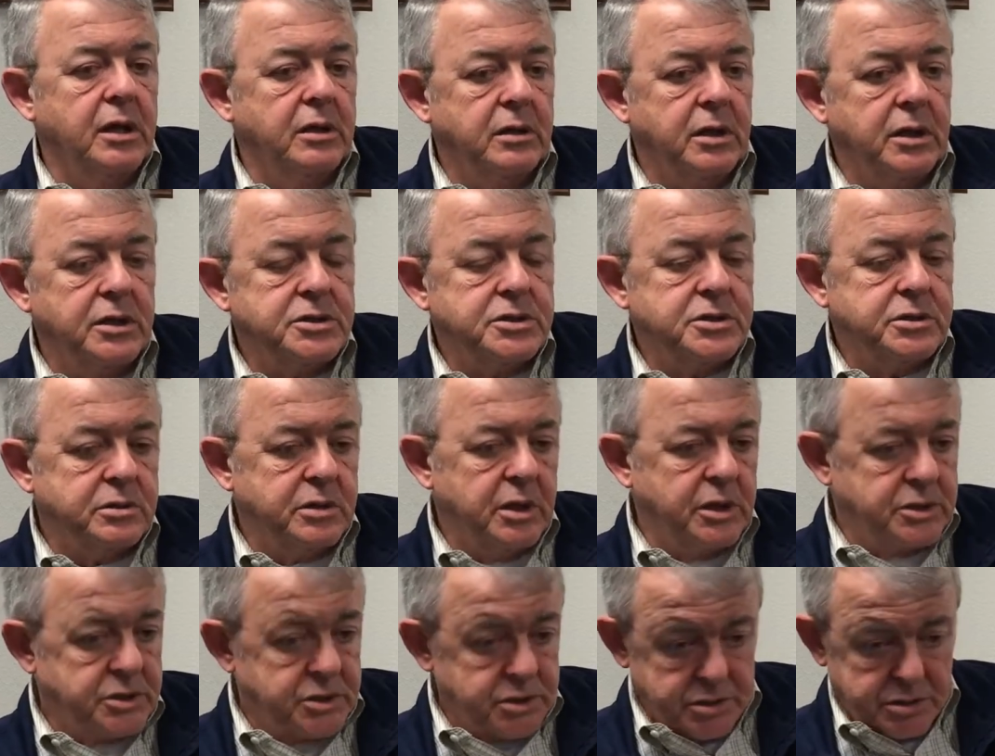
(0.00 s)
And that's
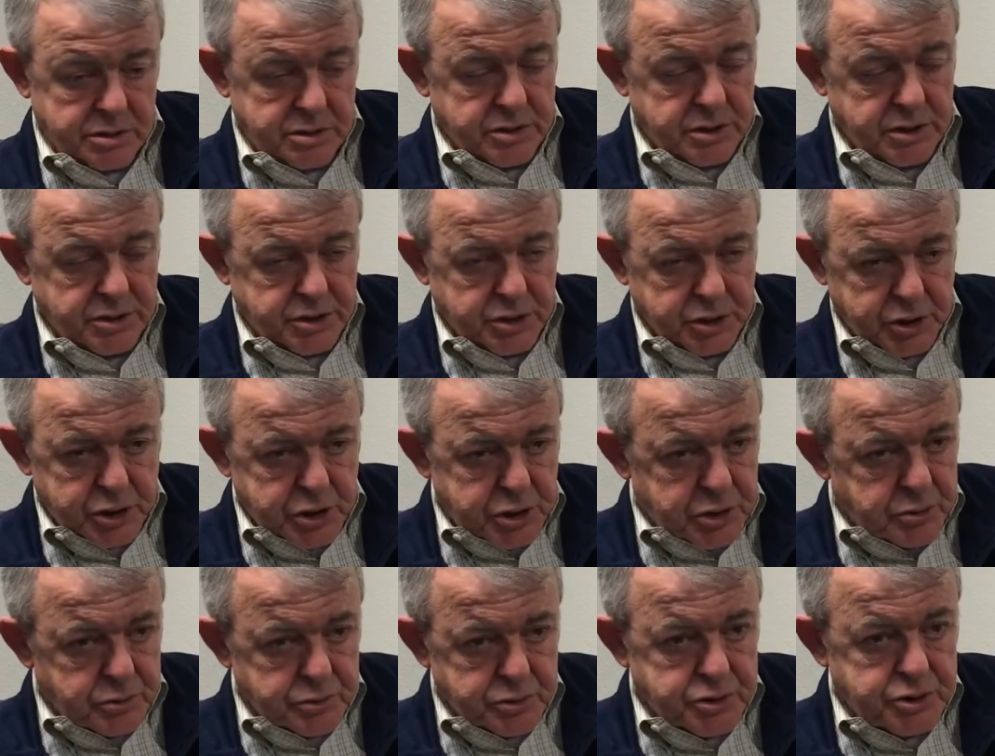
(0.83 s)
that's such a
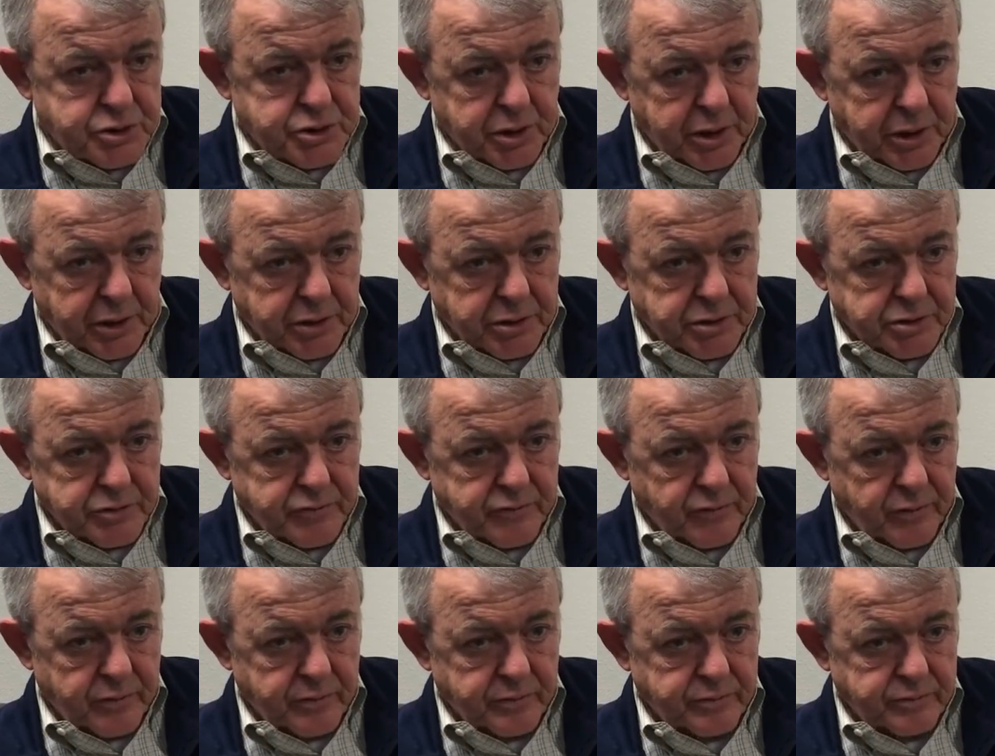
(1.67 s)
huge change
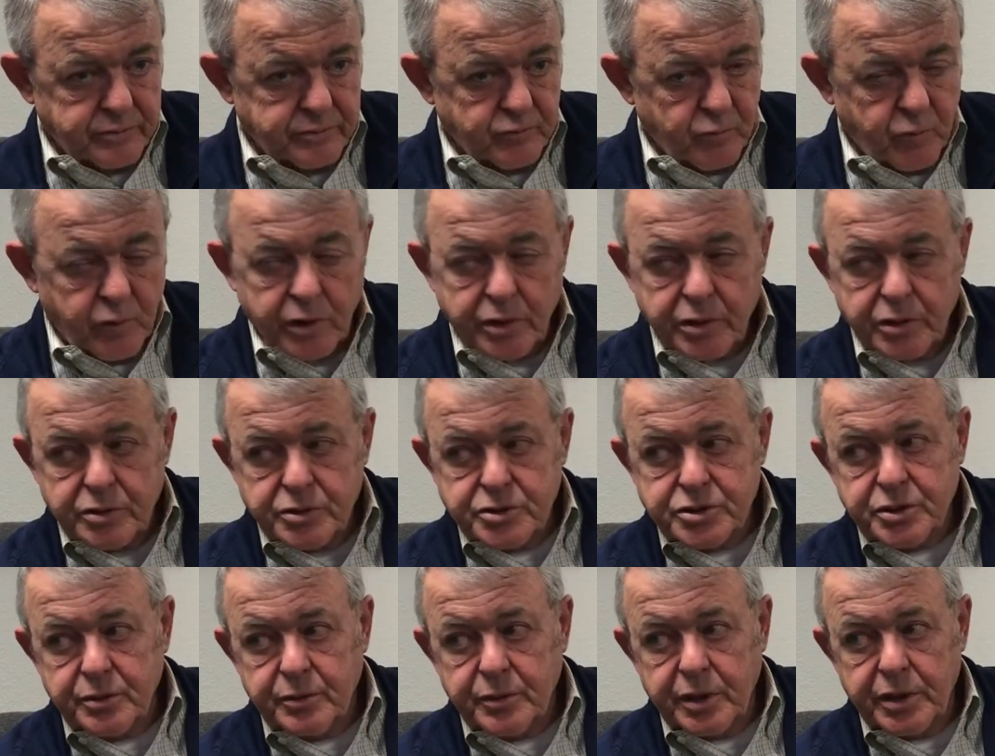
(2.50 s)
from what it
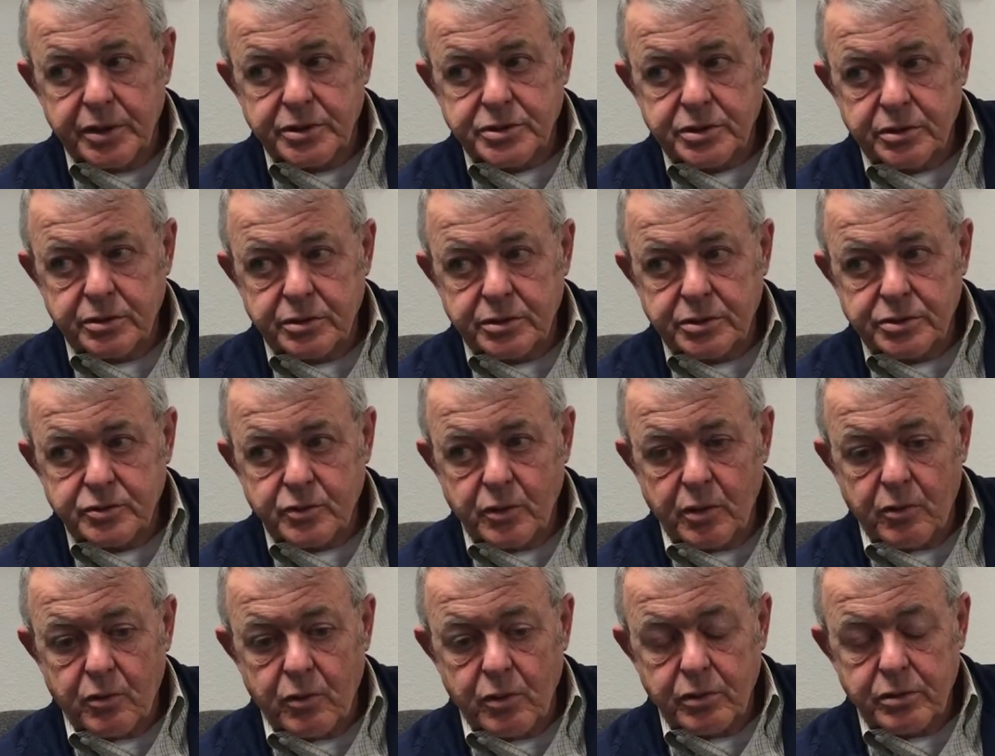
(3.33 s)
used to be. So it's
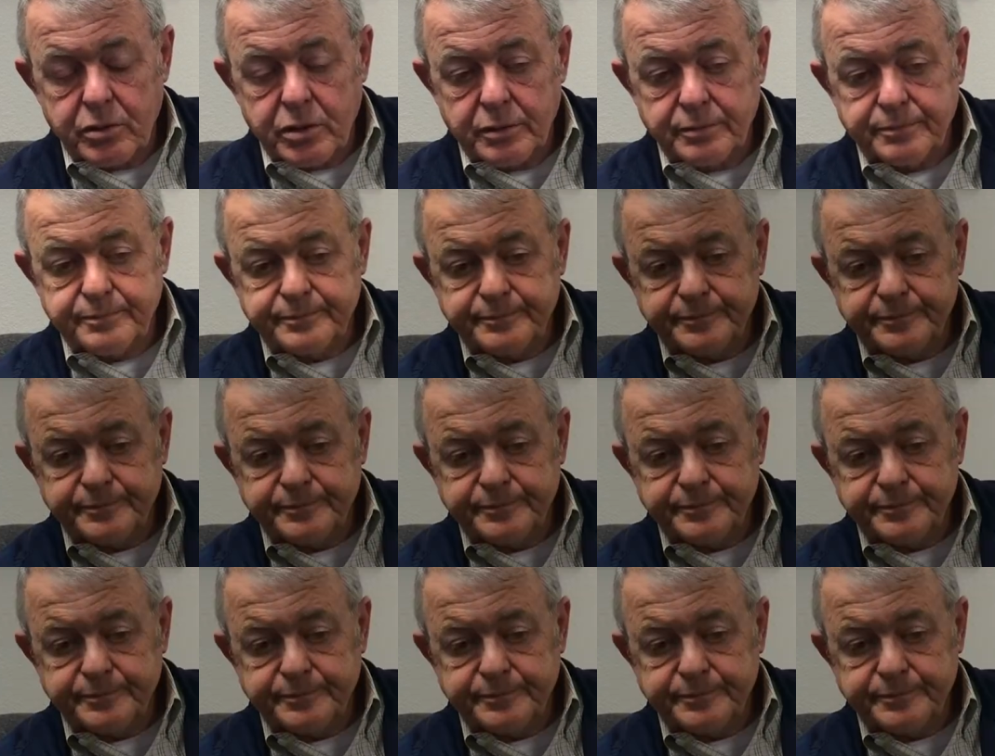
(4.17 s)
well worth it.